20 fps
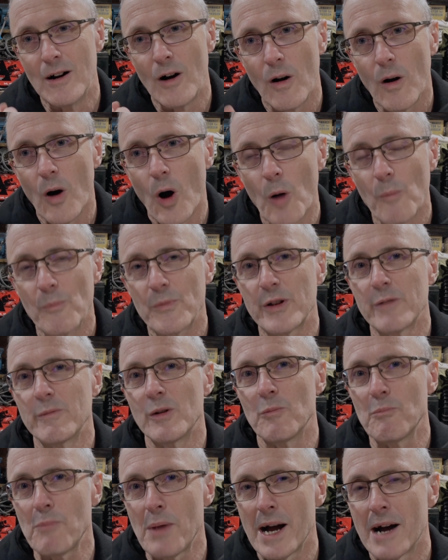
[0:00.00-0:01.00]
Optimal
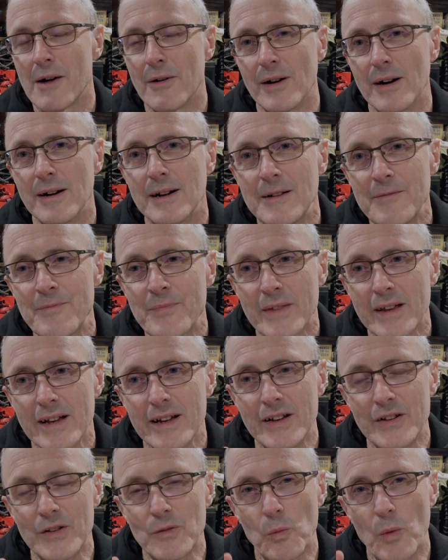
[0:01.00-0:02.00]
power
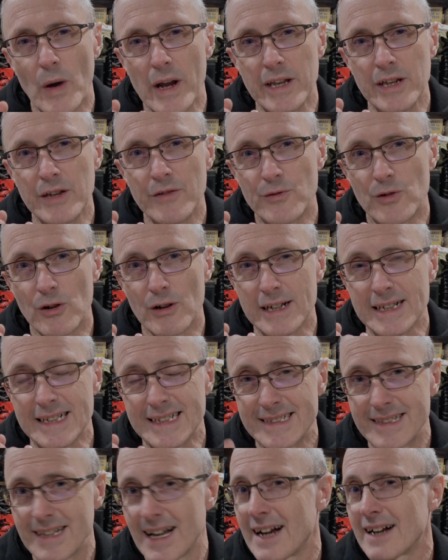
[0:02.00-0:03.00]
is when you've got
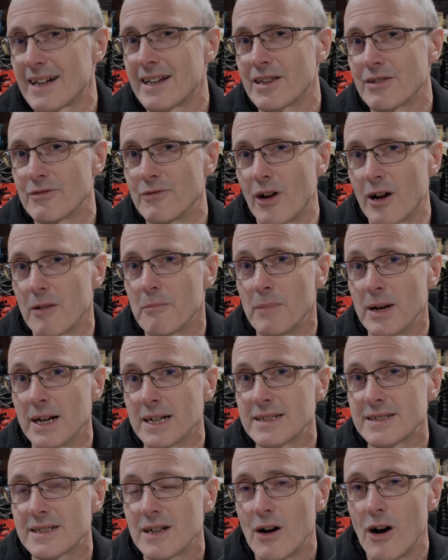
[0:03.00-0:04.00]
exactly the right
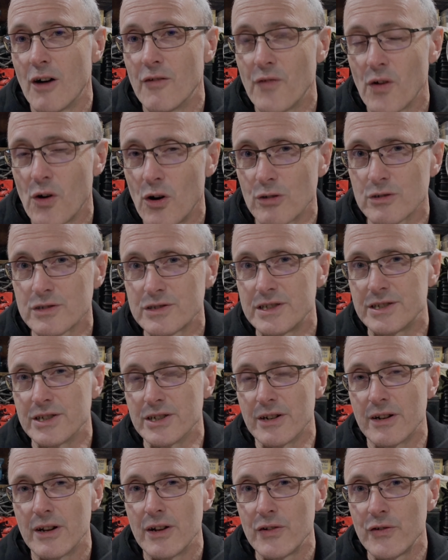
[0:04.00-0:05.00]
mix of oxygen
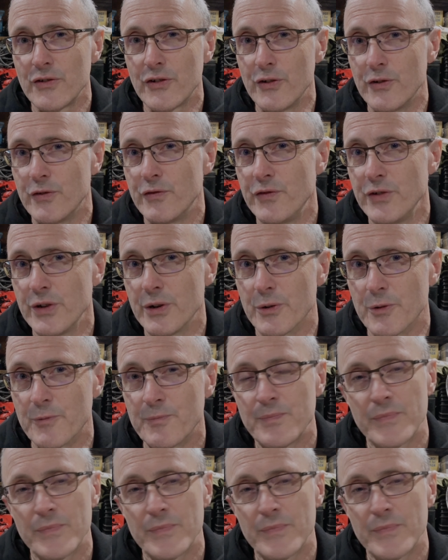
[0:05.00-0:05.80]
to fuel.